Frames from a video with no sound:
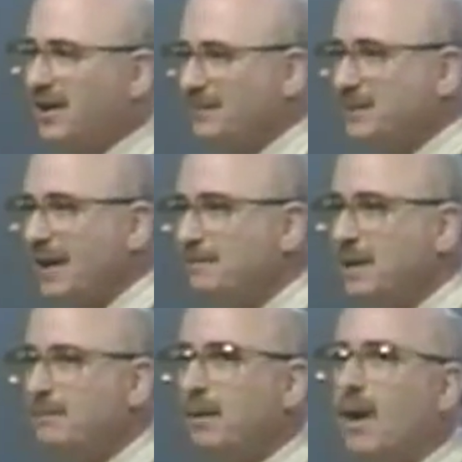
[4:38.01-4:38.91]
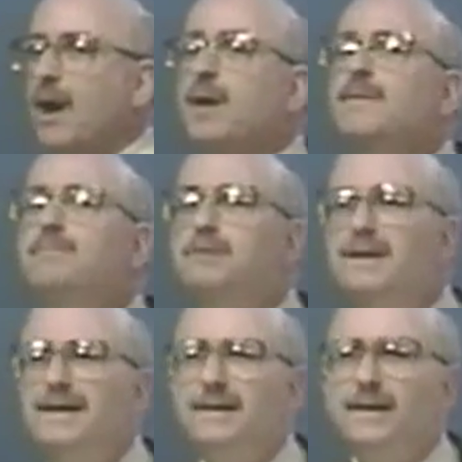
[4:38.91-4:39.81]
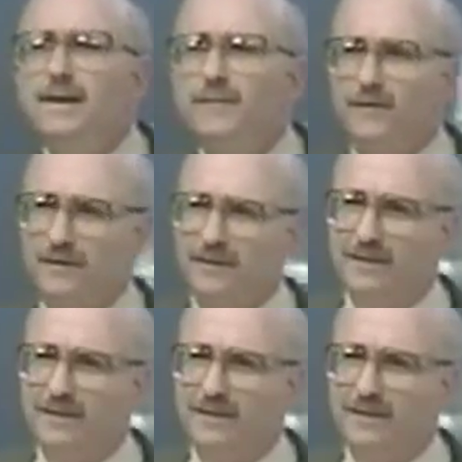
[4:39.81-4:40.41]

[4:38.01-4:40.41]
upset people are completely different.